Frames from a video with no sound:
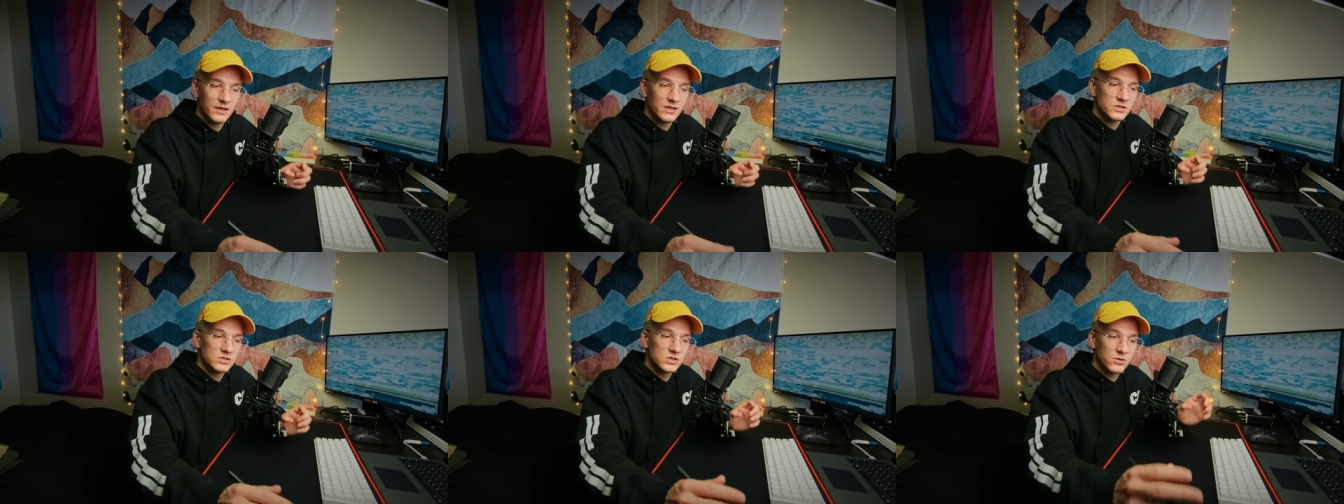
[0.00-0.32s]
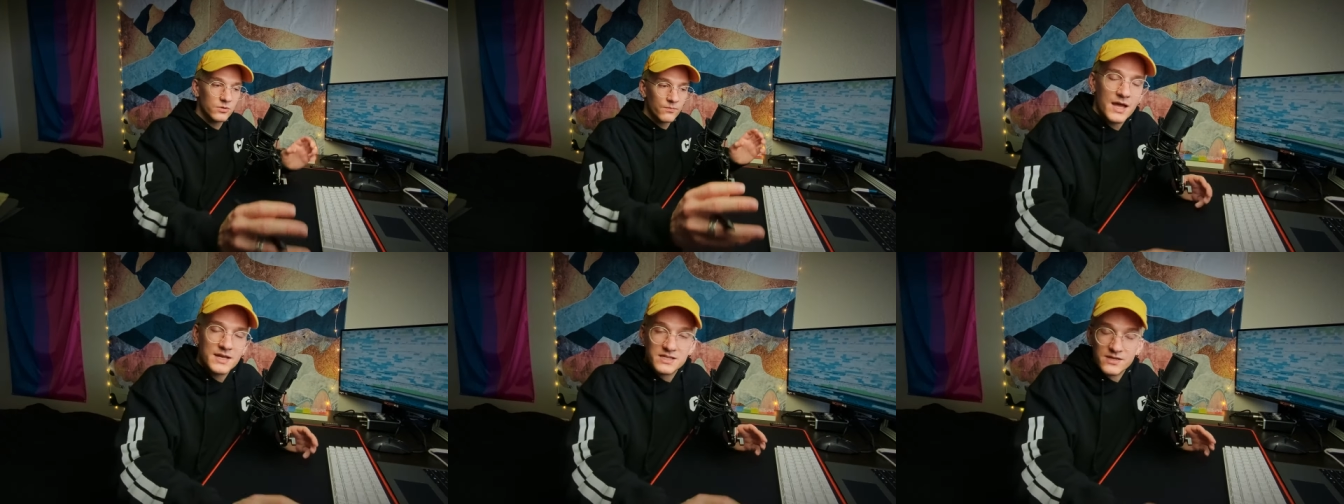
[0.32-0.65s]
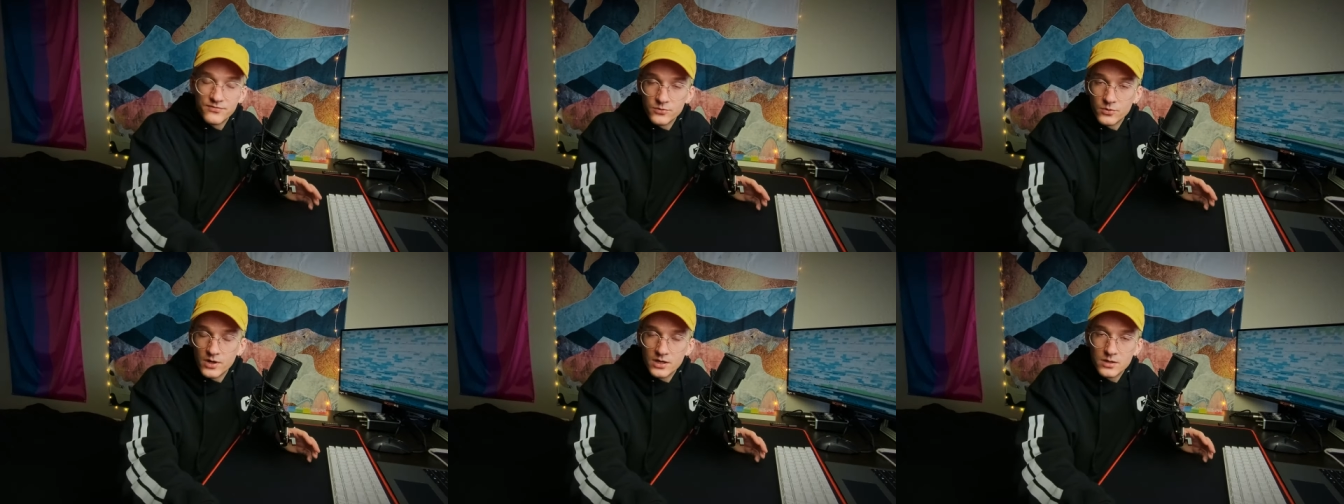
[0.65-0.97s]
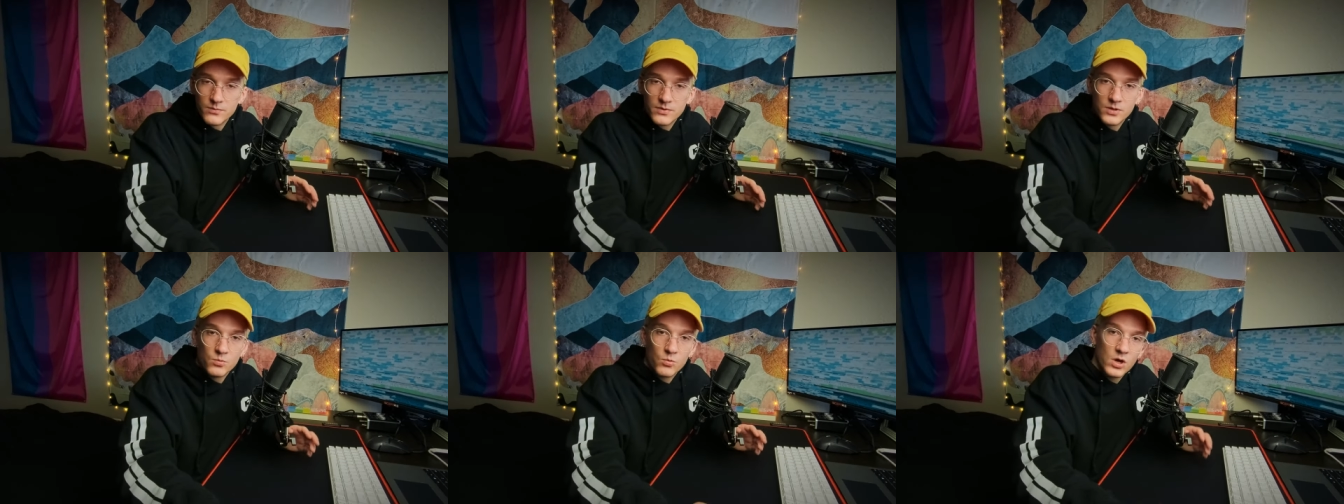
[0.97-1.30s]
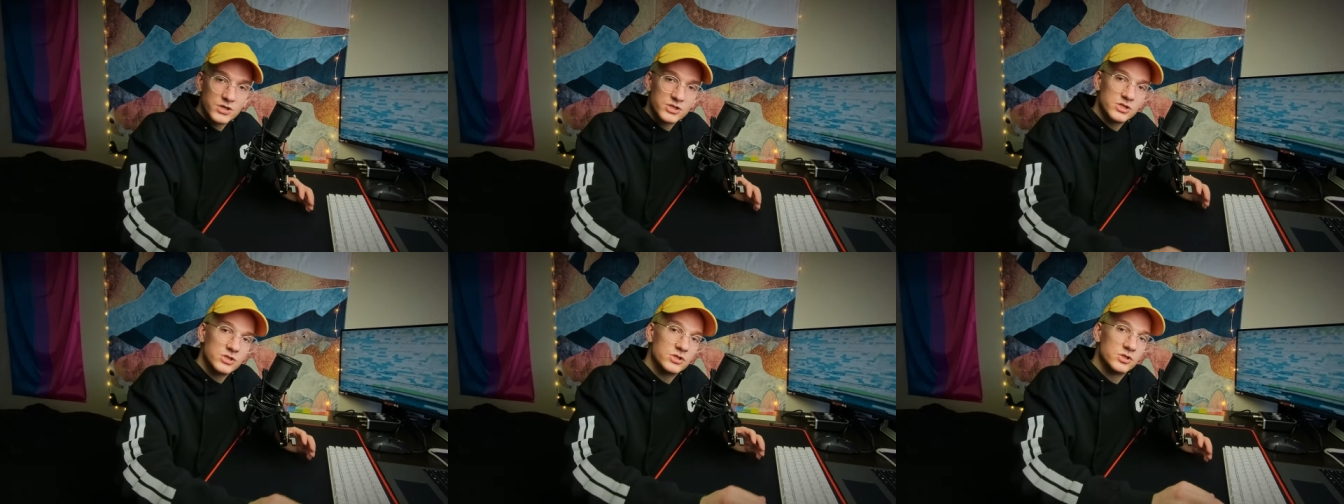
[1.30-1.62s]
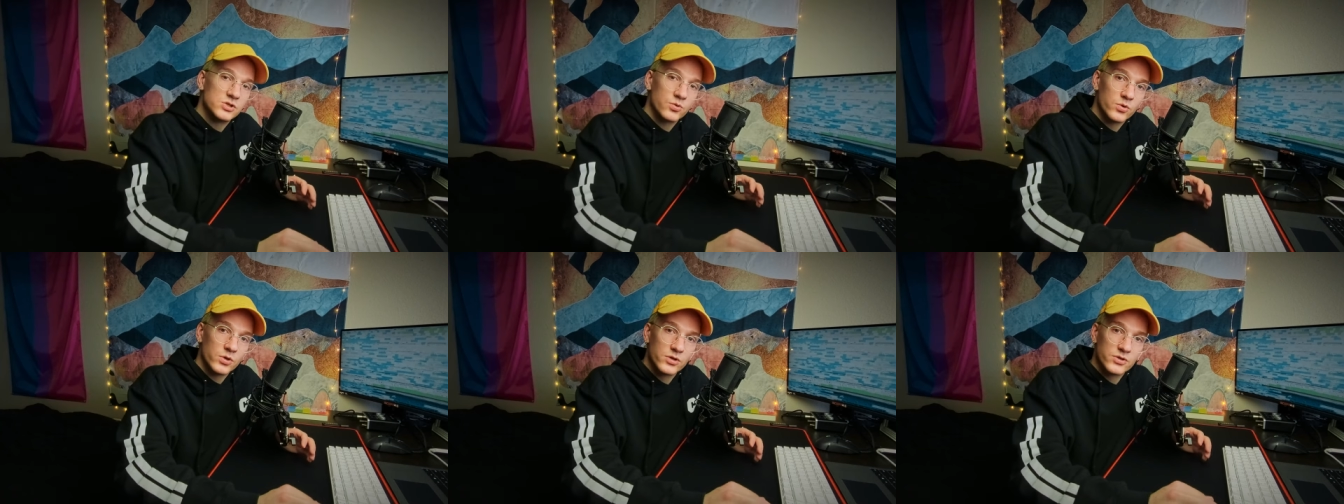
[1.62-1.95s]
And so I definitely recommend watching
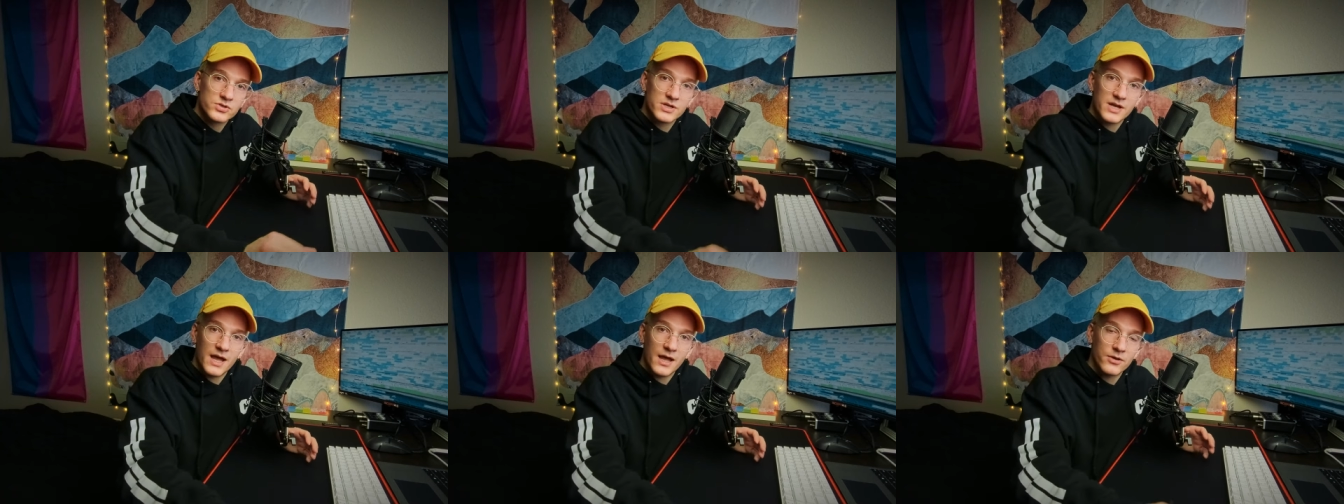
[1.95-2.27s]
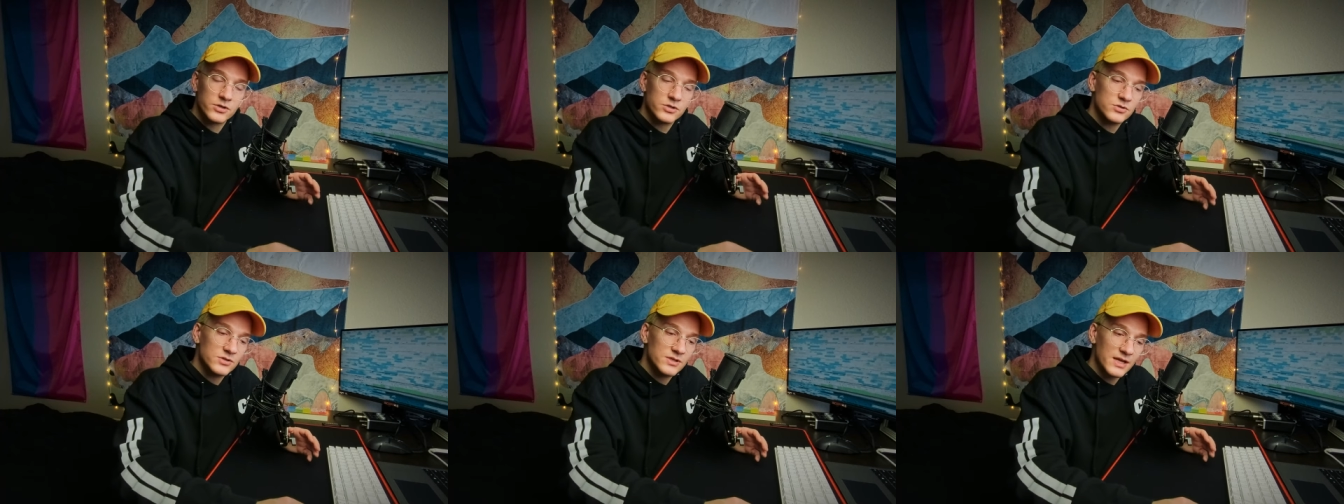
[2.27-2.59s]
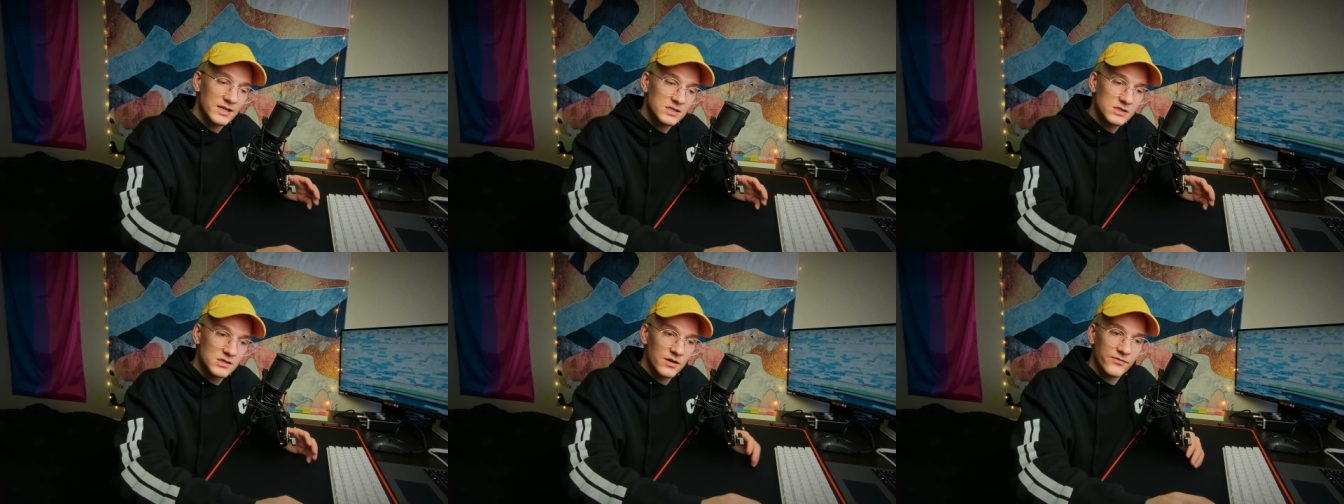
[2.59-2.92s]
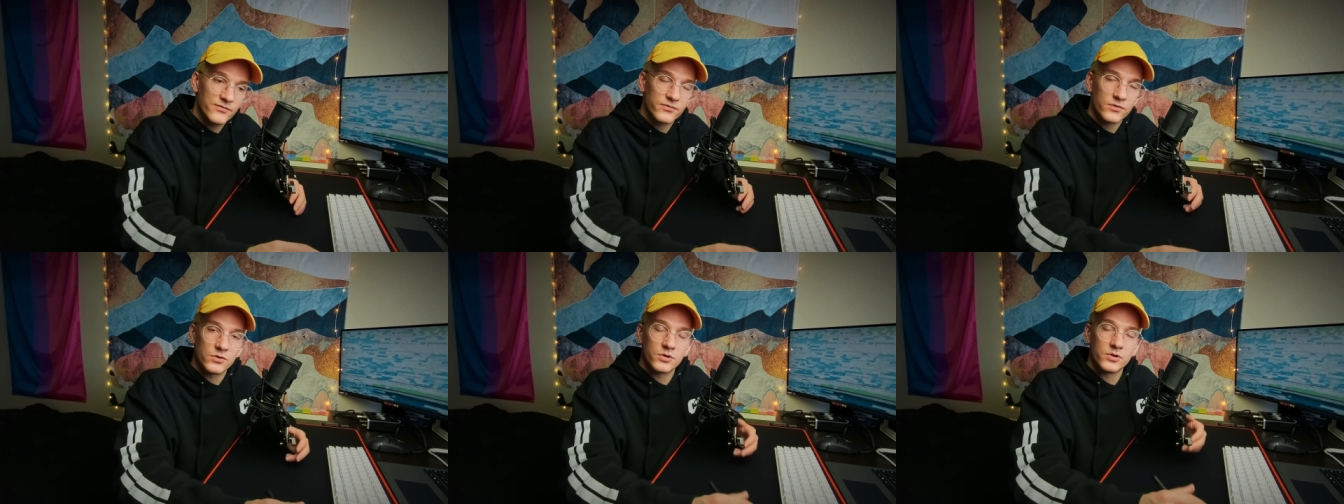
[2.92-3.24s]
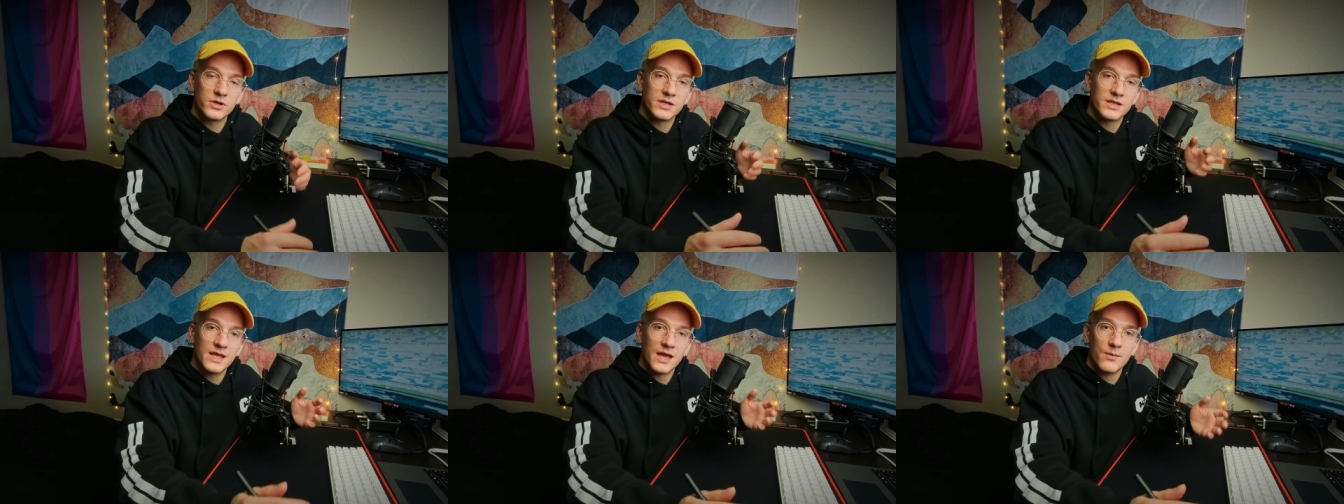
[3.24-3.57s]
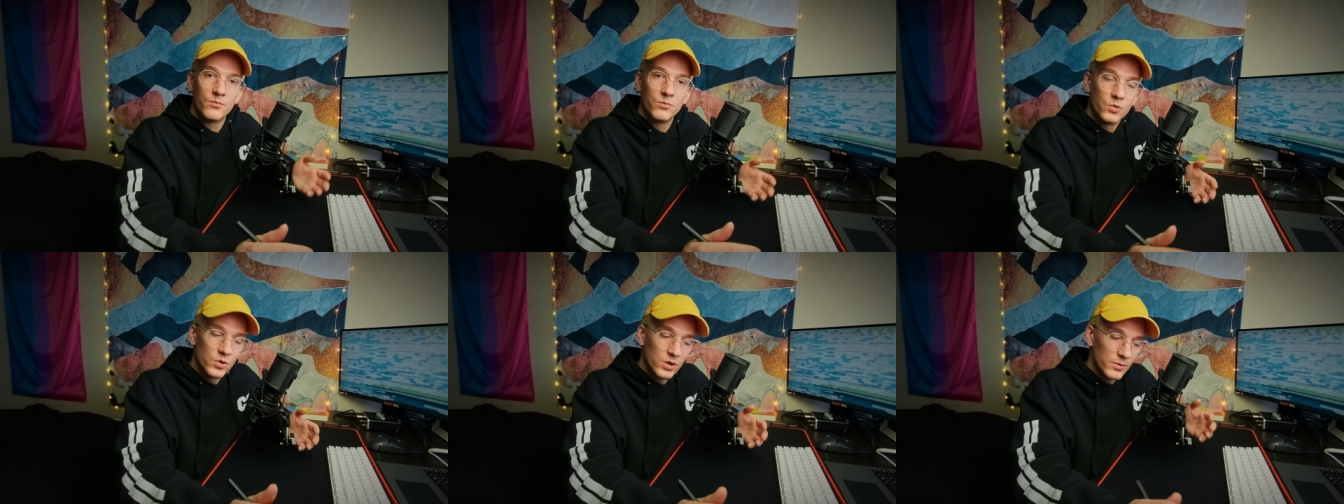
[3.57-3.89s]
tutorials on how to do that stuff for learning that
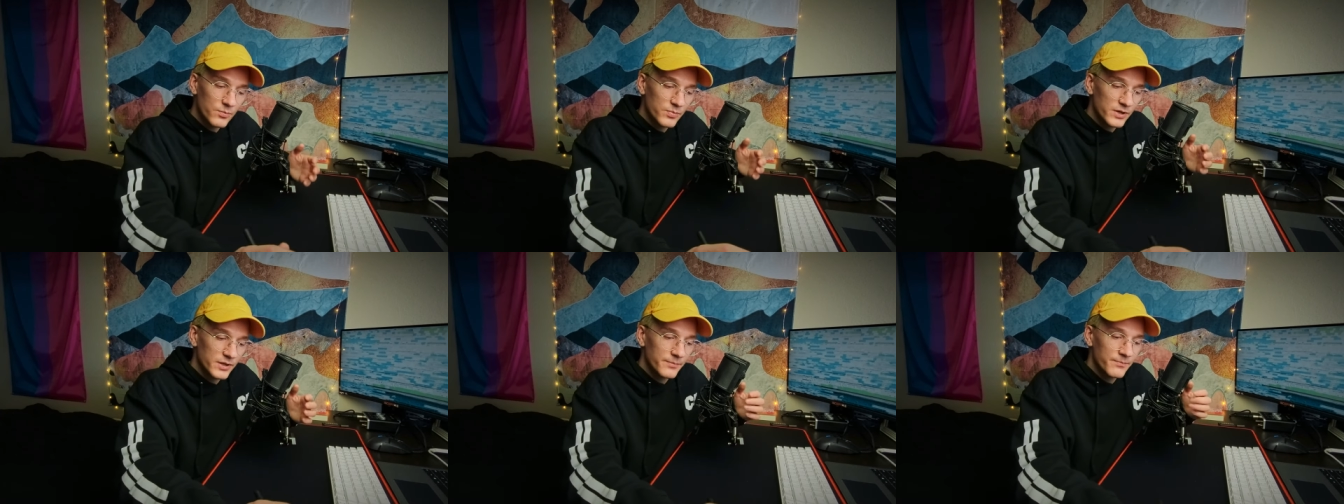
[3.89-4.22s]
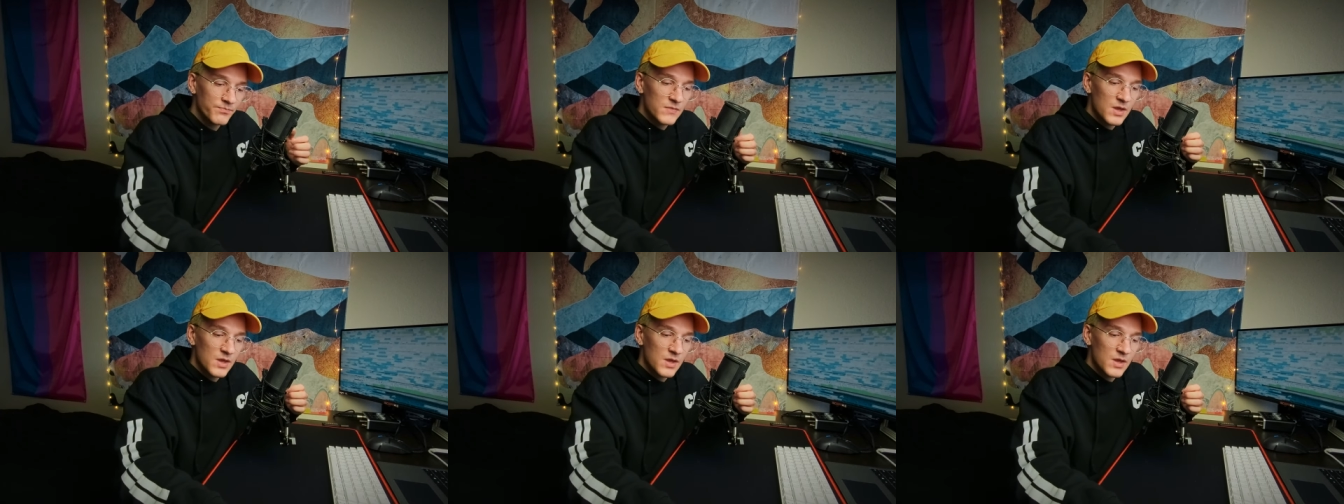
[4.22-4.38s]
more. But